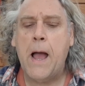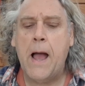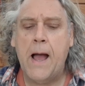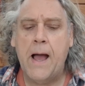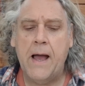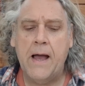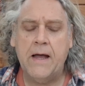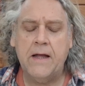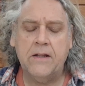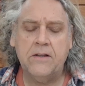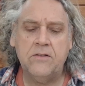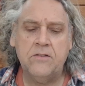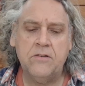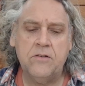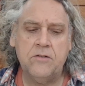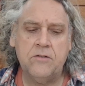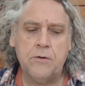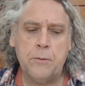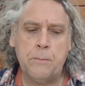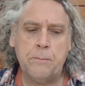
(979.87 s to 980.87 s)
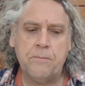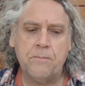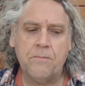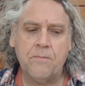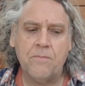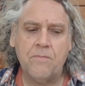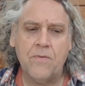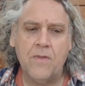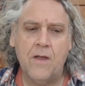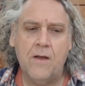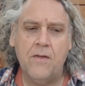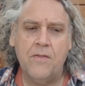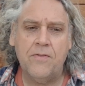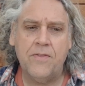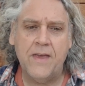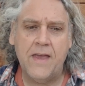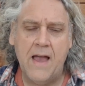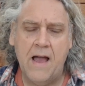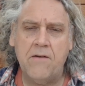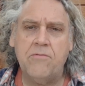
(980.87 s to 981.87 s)
And
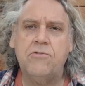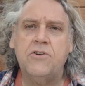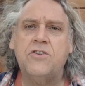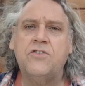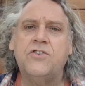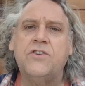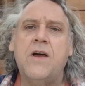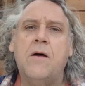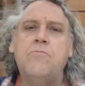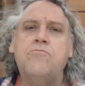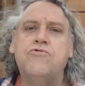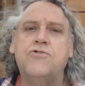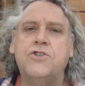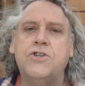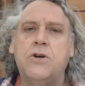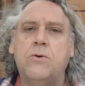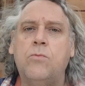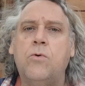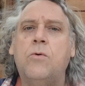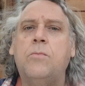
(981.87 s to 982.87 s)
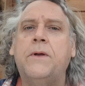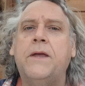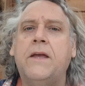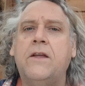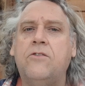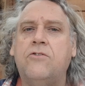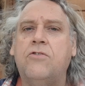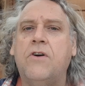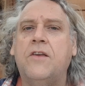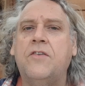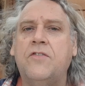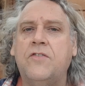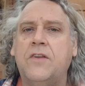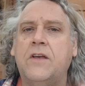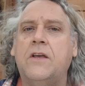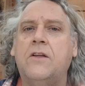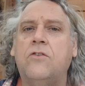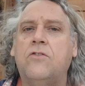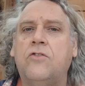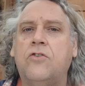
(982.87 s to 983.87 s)
the average temperature will be interesting